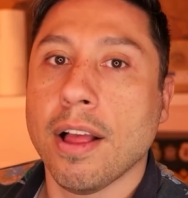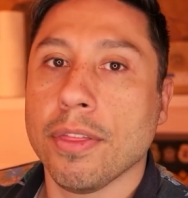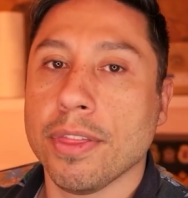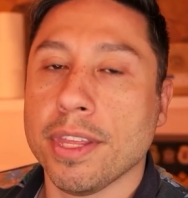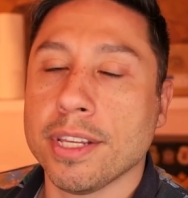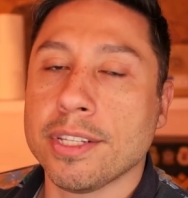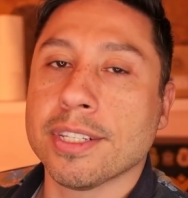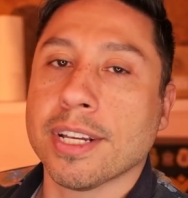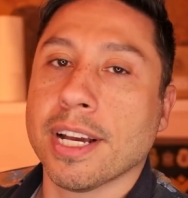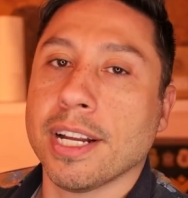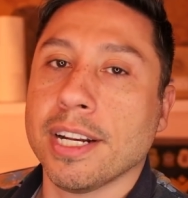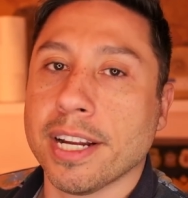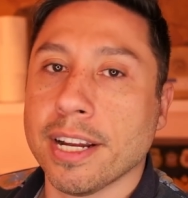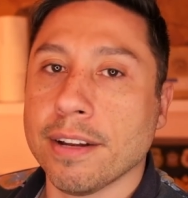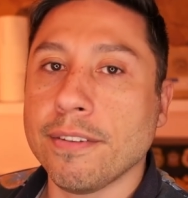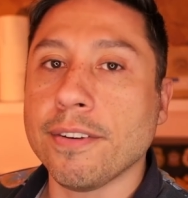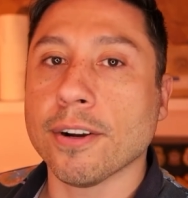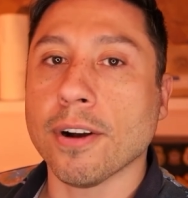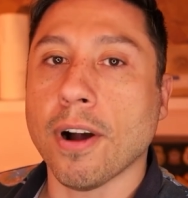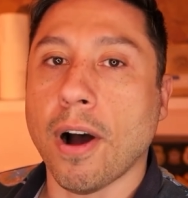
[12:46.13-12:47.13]
this is going to
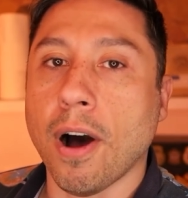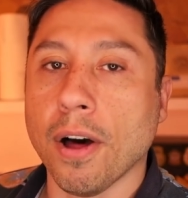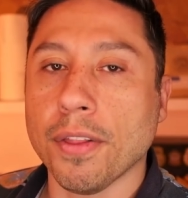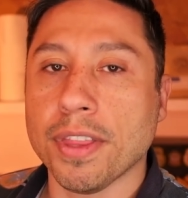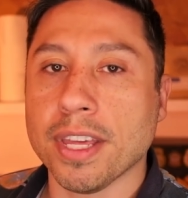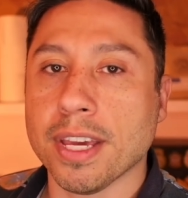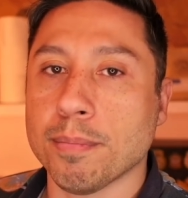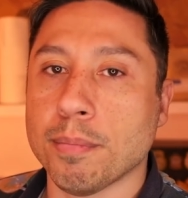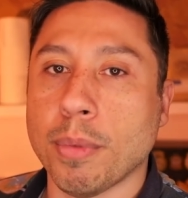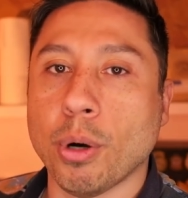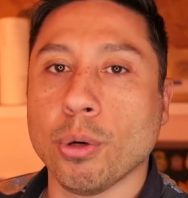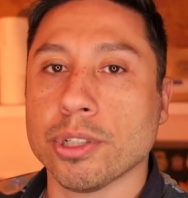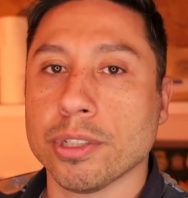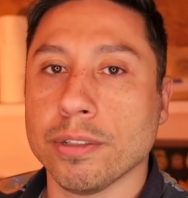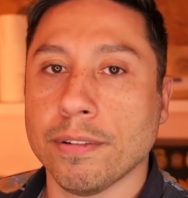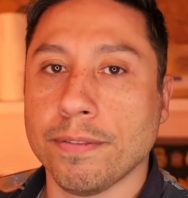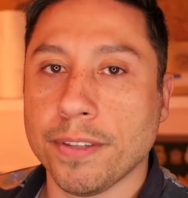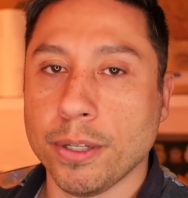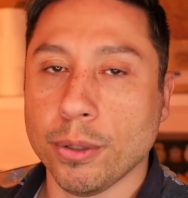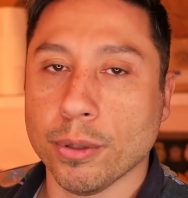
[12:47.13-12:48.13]
give her all the
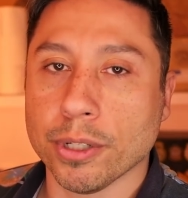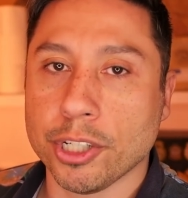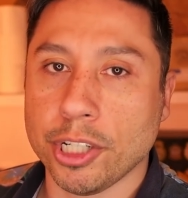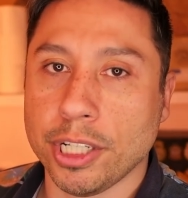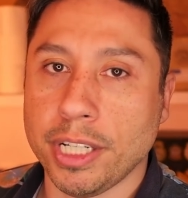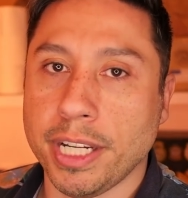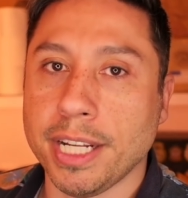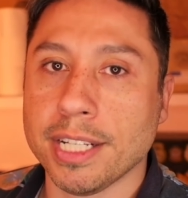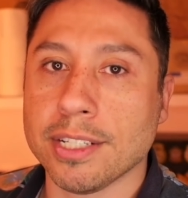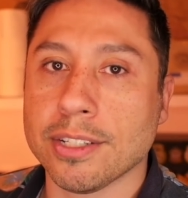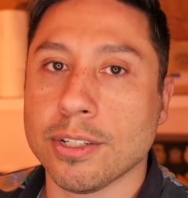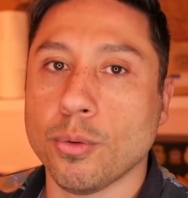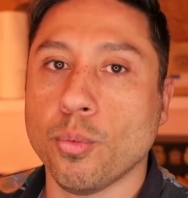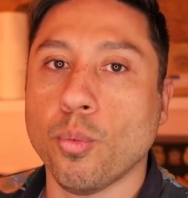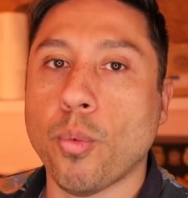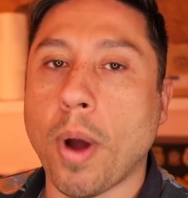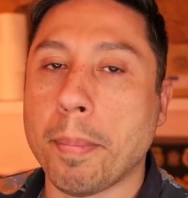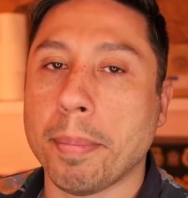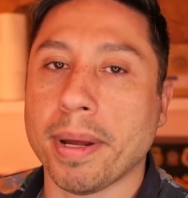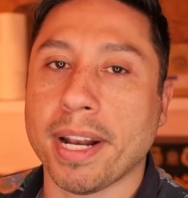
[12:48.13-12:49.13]
emotional fuel she needs to
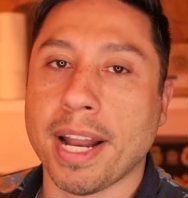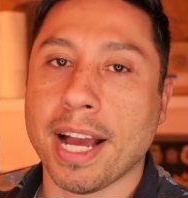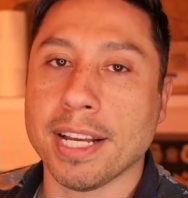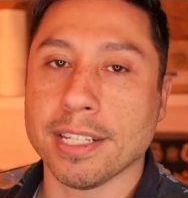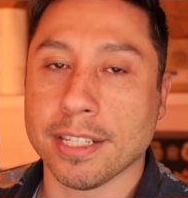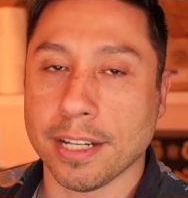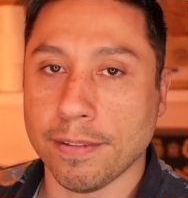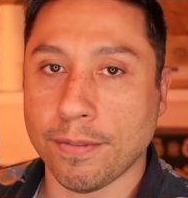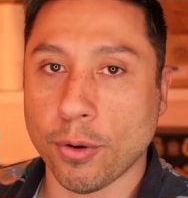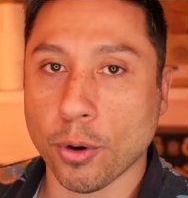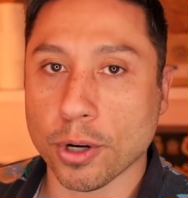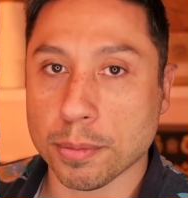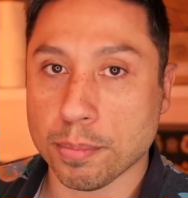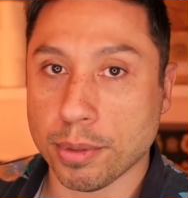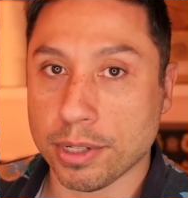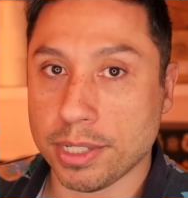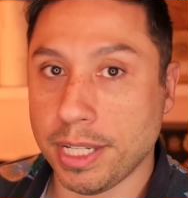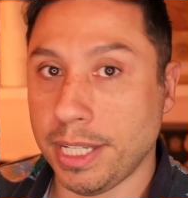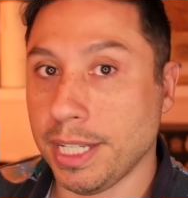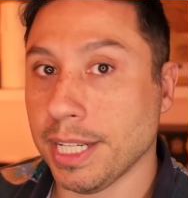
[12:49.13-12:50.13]
weaponize a divorce
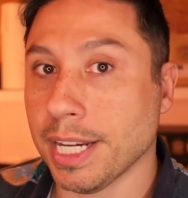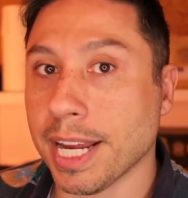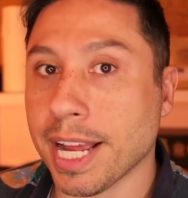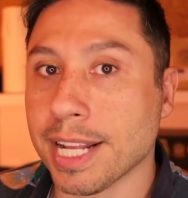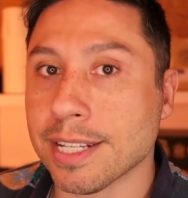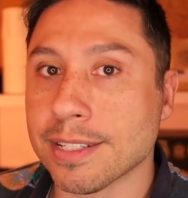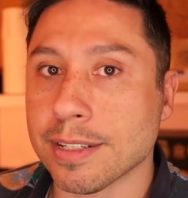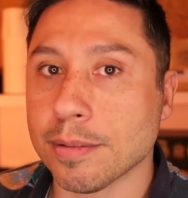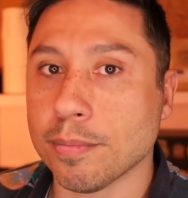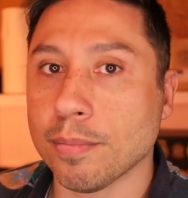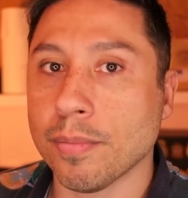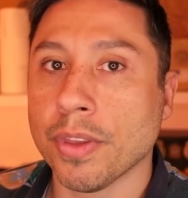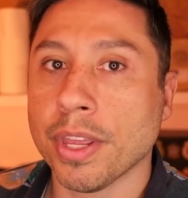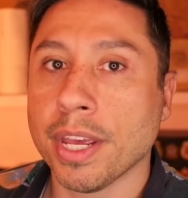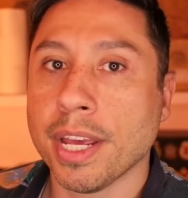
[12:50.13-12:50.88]
proceeding against him.